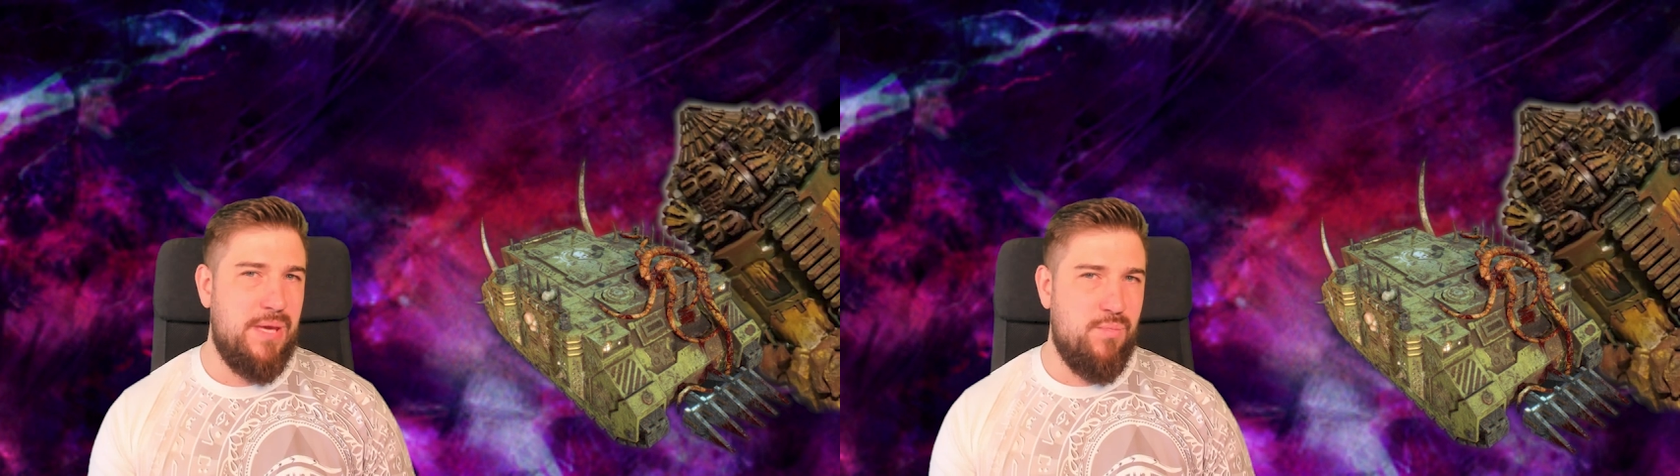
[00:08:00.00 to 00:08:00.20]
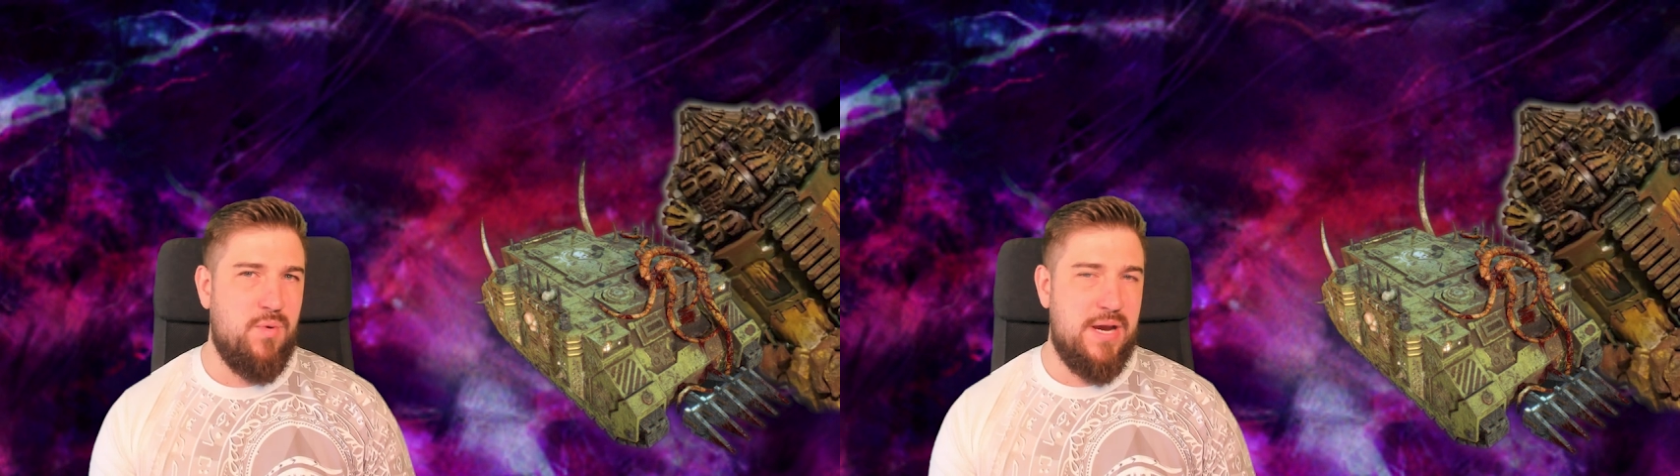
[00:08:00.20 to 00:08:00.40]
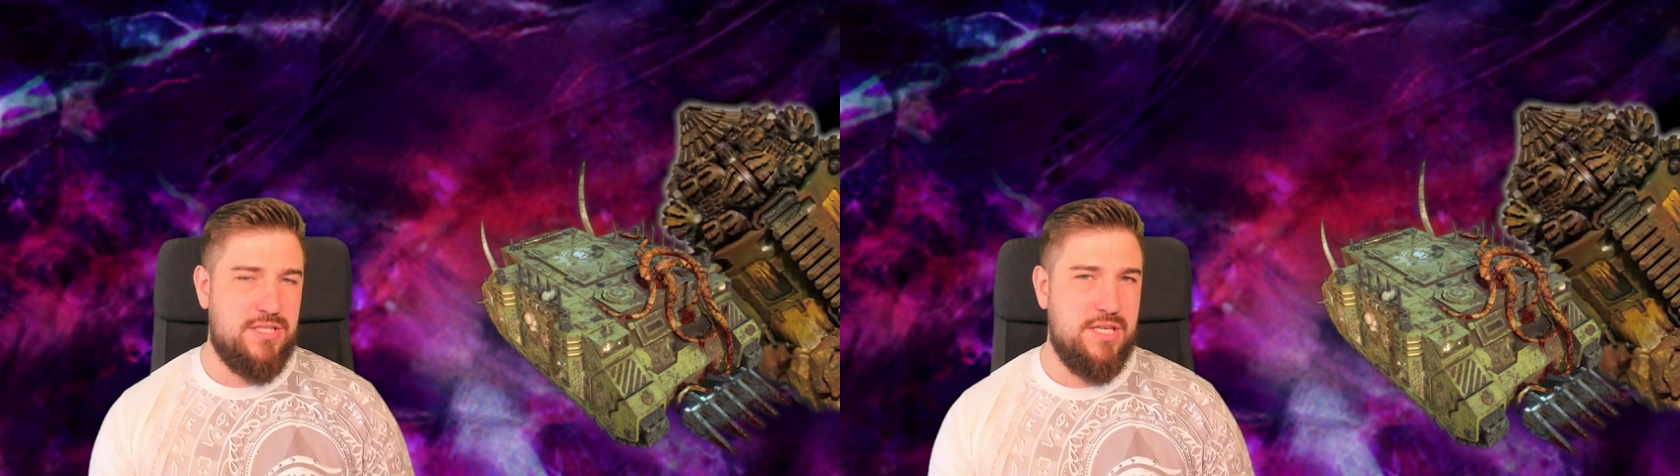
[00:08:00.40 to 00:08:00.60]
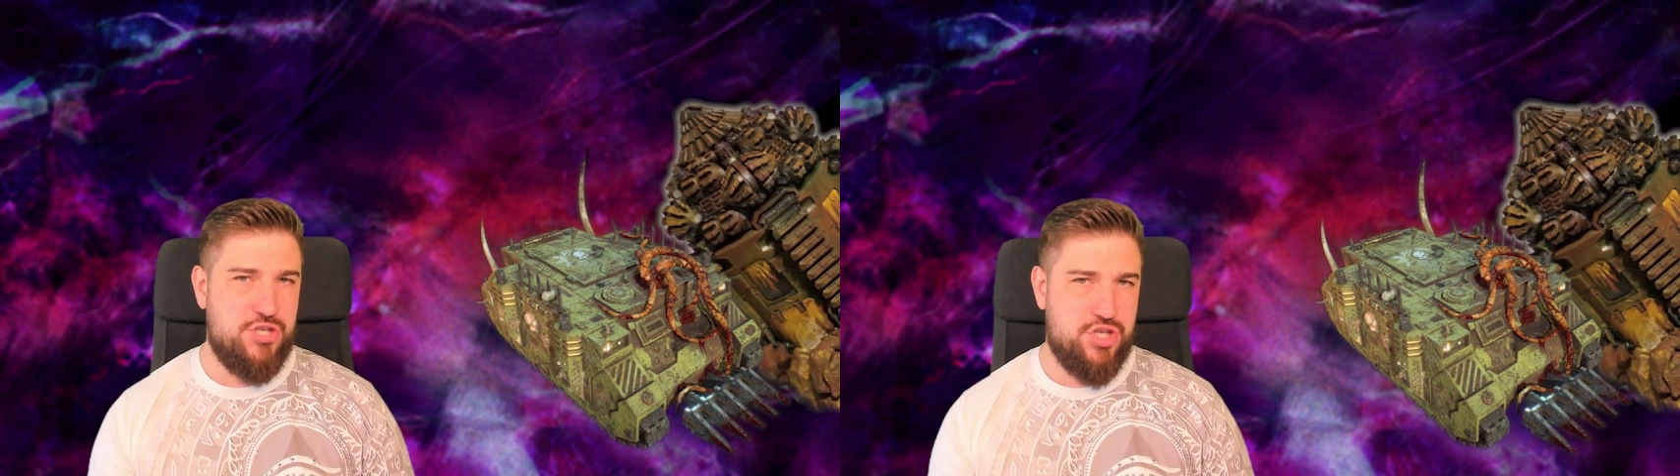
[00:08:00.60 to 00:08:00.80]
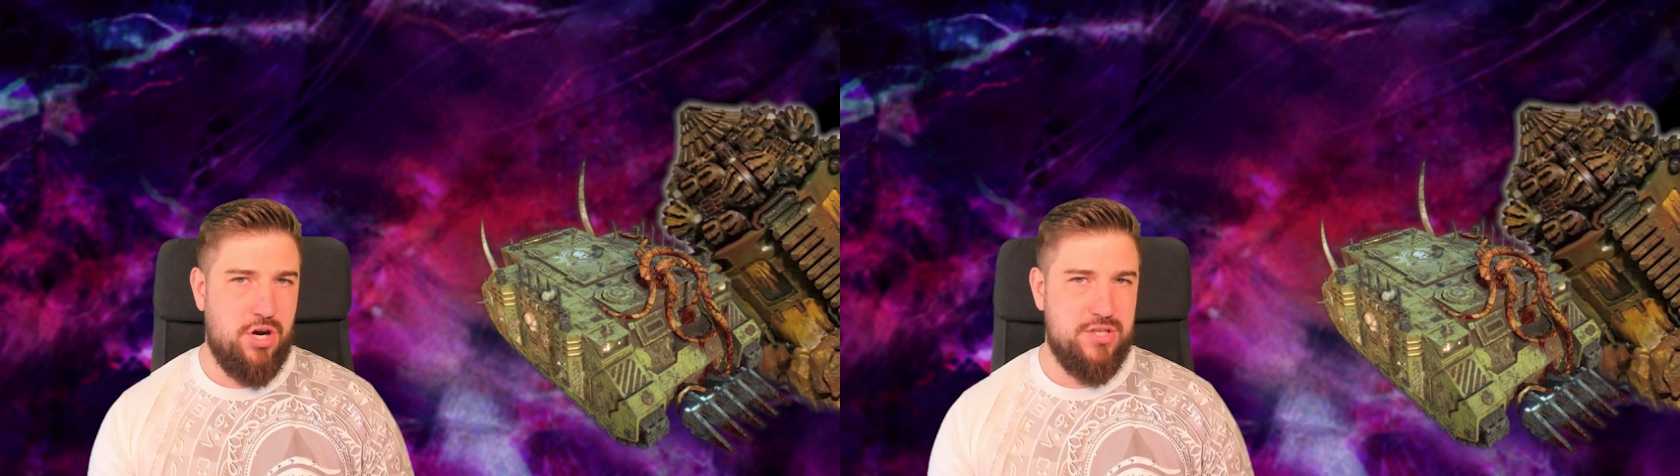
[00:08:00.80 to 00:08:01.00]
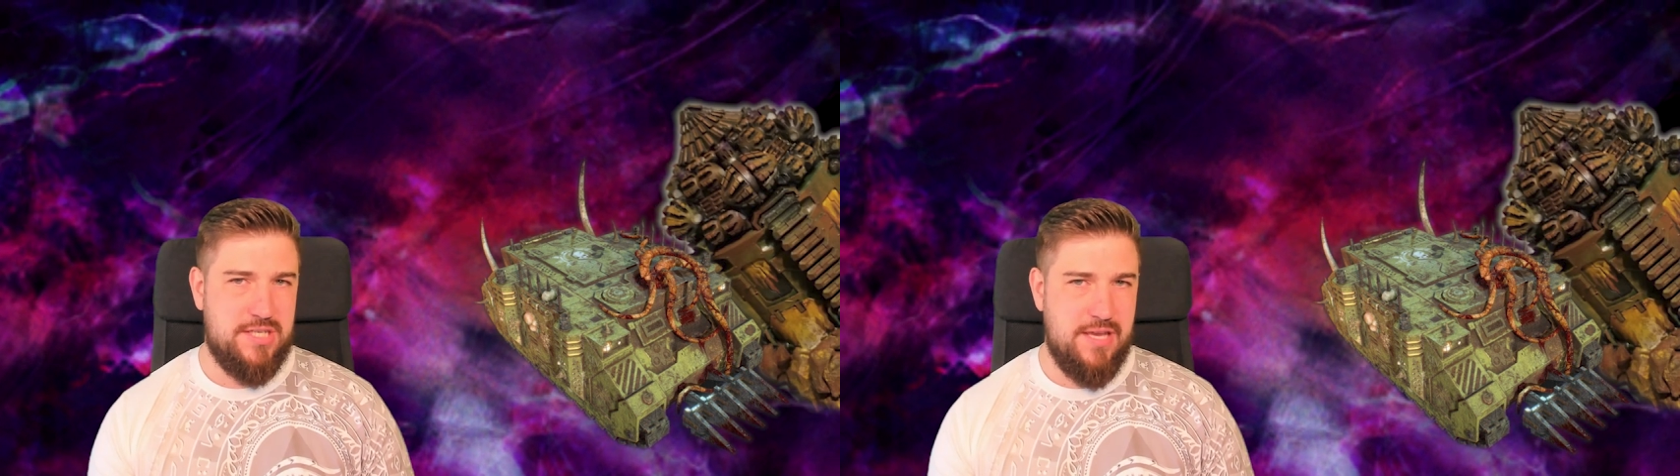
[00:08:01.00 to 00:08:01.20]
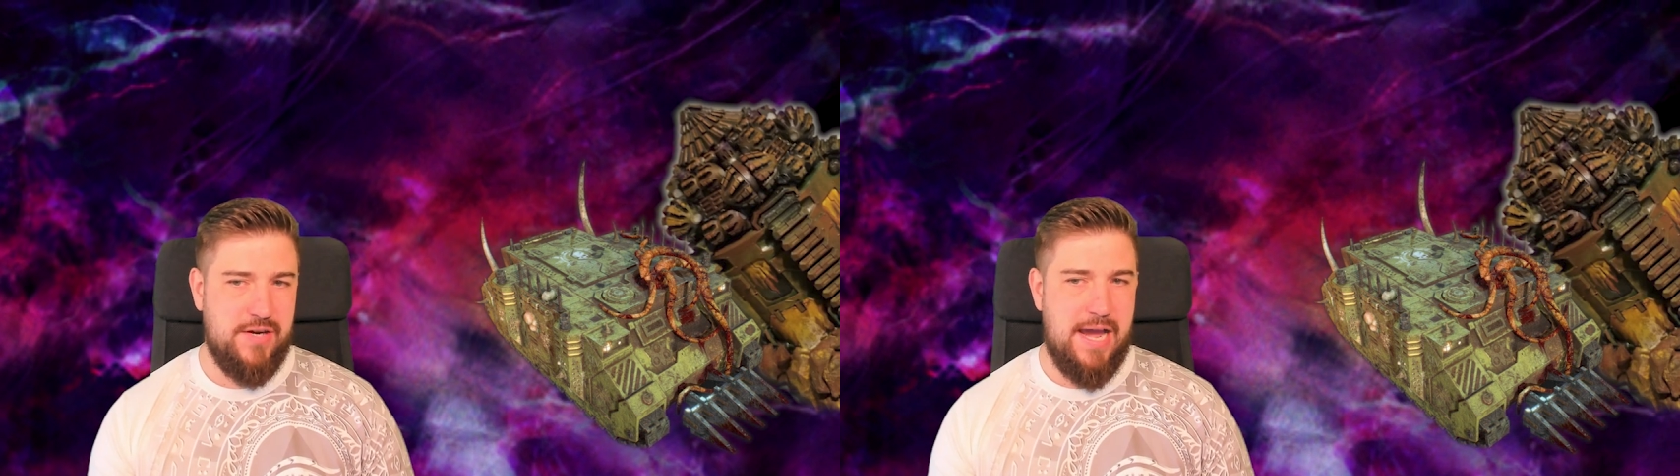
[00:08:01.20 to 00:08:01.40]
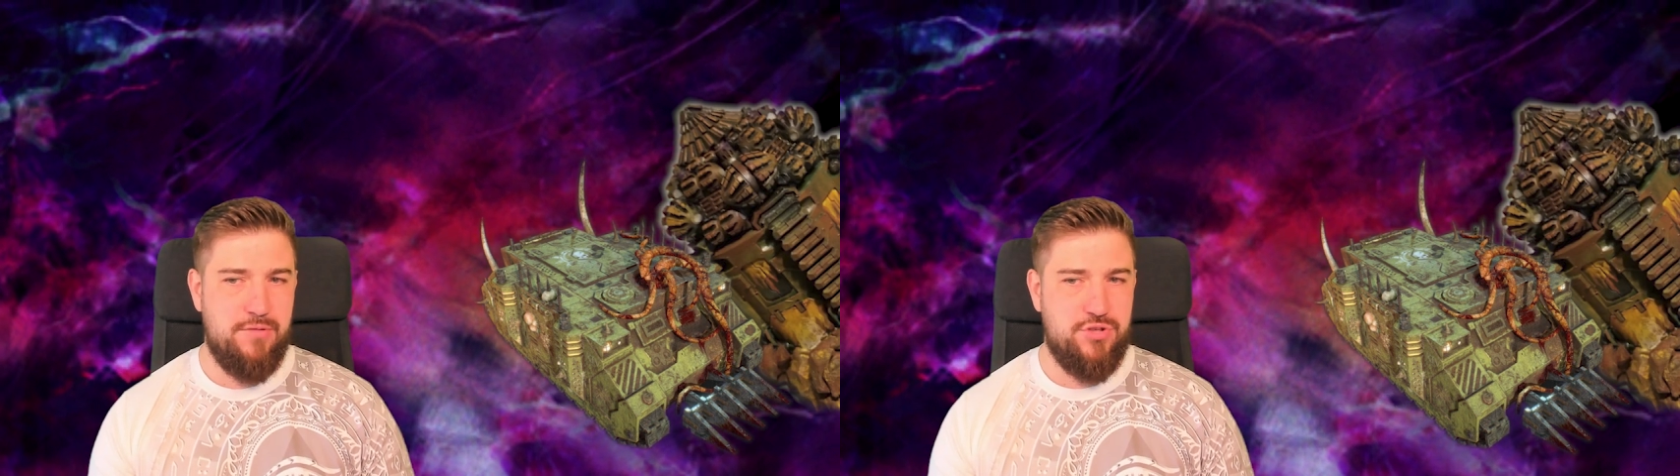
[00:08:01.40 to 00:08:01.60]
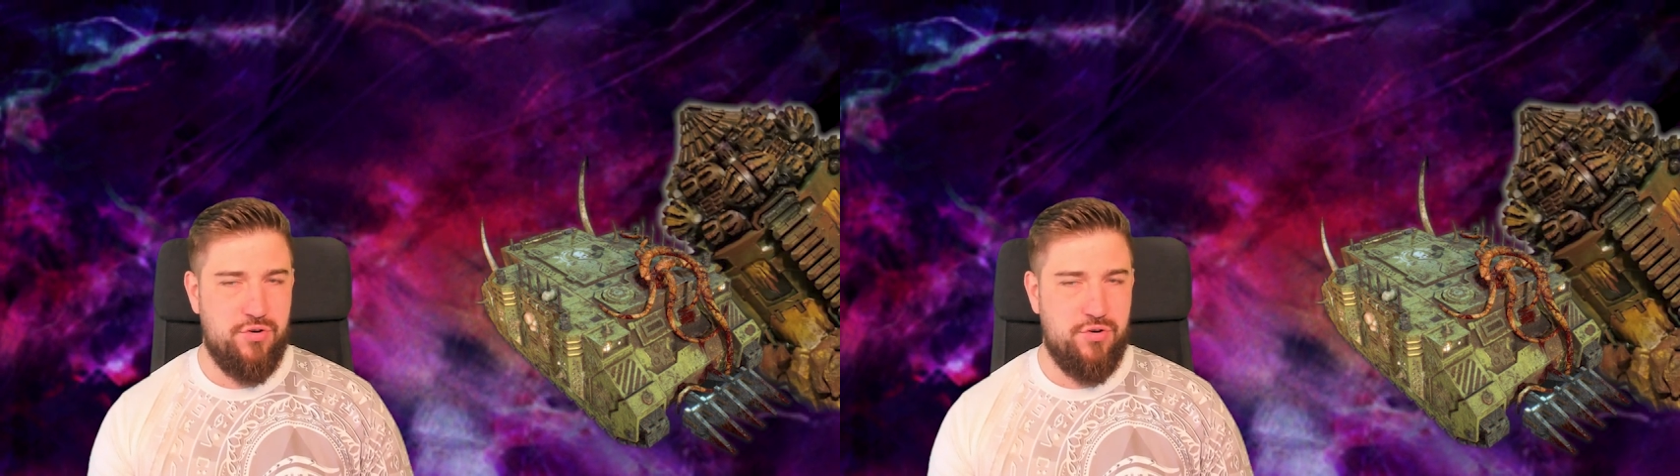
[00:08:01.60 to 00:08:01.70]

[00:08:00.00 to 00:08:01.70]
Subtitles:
being wasted shots given how